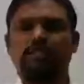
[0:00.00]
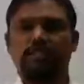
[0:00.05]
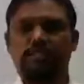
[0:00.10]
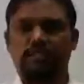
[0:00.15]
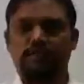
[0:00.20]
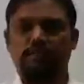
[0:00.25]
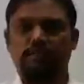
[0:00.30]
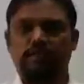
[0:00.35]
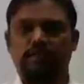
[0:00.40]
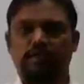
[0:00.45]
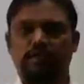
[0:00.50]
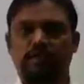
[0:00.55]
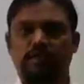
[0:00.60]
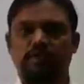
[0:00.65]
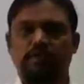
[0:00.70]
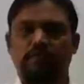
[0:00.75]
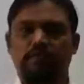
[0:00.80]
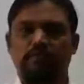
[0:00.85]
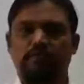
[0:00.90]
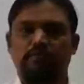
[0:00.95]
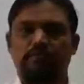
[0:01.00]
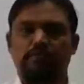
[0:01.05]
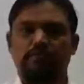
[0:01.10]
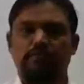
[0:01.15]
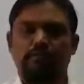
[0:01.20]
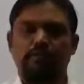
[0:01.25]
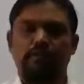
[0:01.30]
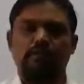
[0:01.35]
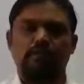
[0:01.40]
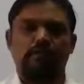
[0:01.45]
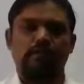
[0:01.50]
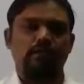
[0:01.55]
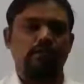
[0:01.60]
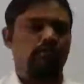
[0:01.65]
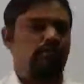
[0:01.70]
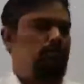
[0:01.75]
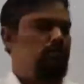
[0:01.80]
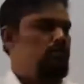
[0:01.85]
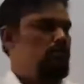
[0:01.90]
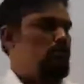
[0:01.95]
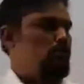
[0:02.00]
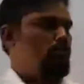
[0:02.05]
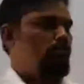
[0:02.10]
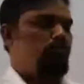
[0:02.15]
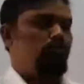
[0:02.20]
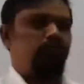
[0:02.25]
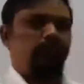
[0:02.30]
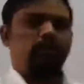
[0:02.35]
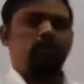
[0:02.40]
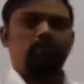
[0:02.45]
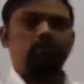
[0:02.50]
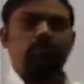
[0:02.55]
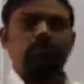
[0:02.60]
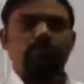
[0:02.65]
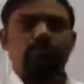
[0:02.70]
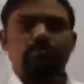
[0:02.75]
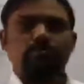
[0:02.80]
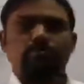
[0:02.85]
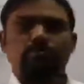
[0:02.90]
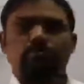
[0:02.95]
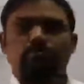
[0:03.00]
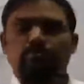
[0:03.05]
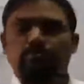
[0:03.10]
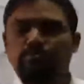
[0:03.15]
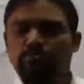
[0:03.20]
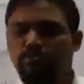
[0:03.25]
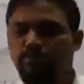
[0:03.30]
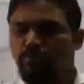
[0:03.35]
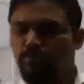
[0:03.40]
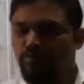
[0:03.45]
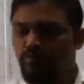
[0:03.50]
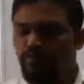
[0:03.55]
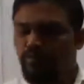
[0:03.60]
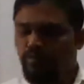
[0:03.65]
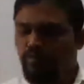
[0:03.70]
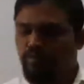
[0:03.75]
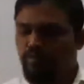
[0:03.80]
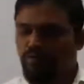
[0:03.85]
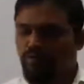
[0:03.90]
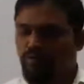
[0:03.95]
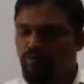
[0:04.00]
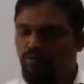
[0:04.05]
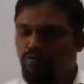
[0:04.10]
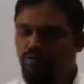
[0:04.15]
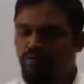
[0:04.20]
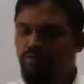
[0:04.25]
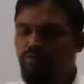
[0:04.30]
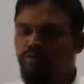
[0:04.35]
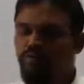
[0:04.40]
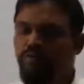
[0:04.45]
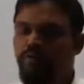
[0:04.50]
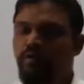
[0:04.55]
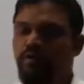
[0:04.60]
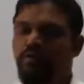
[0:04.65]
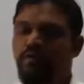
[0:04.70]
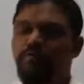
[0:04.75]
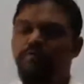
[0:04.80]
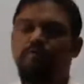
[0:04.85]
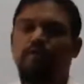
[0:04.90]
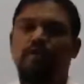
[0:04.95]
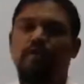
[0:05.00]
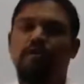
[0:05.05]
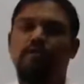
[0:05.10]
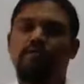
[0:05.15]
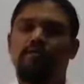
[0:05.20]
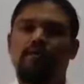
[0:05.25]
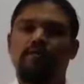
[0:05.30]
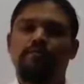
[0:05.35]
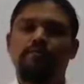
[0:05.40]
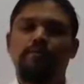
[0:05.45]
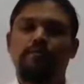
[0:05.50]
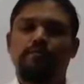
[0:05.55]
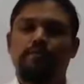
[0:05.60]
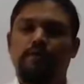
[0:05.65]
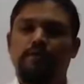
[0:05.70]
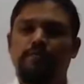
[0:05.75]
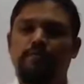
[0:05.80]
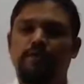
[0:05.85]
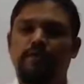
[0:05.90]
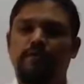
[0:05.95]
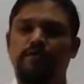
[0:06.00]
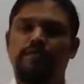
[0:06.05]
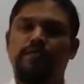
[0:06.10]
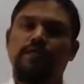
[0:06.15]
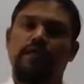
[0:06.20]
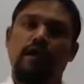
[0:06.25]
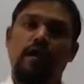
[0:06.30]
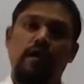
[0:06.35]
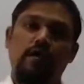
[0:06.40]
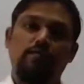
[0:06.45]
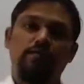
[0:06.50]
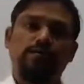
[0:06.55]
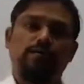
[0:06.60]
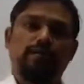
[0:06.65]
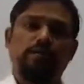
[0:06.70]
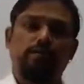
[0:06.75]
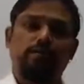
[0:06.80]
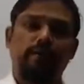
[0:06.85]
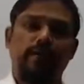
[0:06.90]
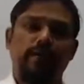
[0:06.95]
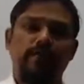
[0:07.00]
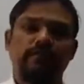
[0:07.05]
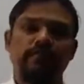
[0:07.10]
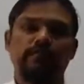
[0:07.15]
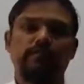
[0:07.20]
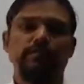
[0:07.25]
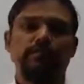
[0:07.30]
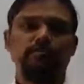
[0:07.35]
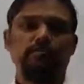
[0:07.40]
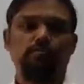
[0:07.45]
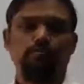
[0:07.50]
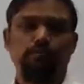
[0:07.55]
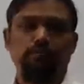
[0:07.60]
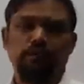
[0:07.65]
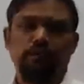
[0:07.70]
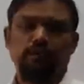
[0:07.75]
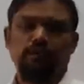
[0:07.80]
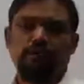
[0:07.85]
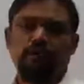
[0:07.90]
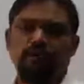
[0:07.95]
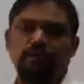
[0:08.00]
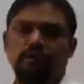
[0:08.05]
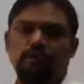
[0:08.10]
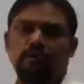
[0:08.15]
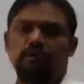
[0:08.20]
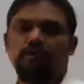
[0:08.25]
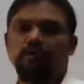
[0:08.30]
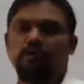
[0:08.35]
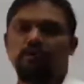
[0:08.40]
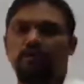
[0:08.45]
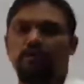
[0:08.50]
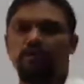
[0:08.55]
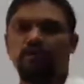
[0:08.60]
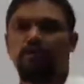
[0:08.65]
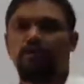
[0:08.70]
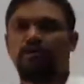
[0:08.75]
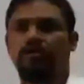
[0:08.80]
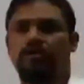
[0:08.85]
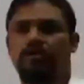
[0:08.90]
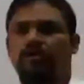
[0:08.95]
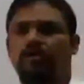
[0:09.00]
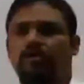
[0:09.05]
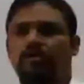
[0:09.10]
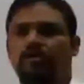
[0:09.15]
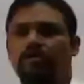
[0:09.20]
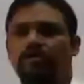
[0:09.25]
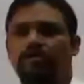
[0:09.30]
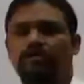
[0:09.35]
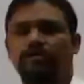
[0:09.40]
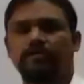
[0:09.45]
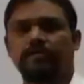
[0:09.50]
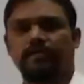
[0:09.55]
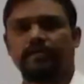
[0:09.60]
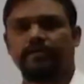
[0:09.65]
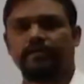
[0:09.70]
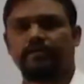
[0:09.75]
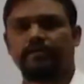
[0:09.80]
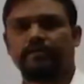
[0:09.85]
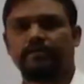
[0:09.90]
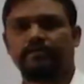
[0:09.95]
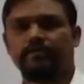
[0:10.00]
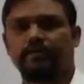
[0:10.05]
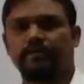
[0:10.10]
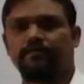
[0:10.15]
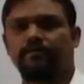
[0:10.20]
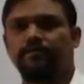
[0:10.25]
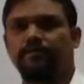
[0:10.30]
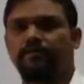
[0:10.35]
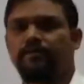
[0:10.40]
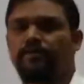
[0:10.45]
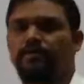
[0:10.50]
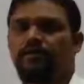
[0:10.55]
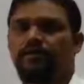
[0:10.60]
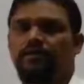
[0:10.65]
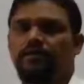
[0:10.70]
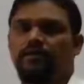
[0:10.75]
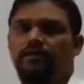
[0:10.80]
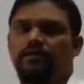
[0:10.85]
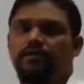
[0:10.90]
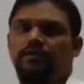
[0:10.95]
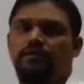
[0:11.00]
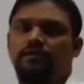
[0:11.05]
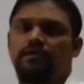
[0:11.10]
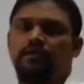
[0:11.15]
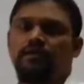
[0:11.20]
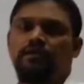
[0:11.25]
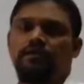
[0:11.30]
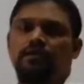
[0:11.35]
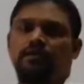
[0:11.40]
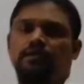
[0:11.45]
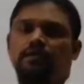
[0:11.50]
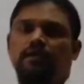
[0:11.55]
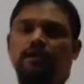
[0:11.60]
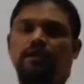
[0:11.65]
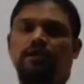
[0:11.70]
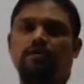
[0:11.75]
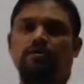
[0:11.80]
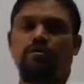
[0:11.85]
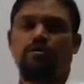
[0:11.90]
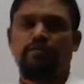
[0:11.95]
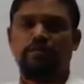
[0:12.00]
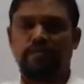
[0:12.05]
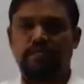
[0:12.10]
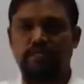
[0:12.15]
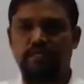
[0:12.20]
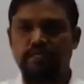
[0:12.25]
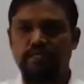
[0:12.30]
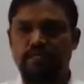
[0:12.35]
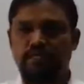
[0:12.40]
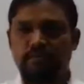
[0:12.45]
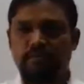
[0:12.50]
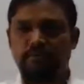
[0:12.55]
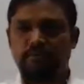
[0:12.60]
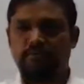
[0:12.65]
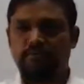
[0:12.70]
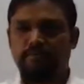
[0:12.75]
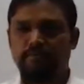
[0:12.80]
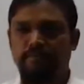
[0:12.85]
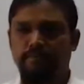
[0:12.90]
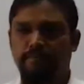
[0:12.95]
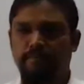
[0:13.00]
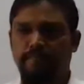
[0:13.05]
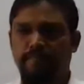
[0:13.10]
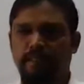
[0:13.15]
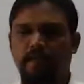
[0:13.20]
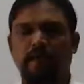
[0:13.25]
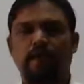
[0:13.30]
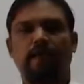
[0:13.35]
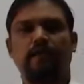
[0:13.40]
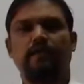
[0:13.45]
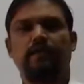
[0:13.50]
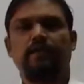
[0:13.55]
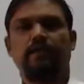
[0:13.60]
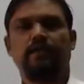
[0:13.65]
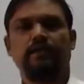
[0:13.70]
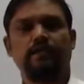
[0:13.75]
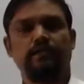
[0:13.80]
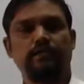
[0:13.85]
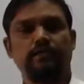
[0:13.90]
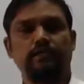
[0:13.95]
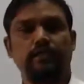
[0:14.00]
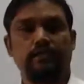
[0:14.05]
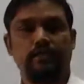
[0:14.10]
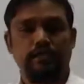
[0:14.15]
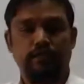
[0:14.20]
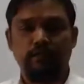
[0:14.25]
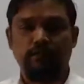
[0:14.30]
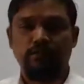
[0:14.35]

significant because women who form half of the population have the capacity to work in all the sectors of economic system, and it is the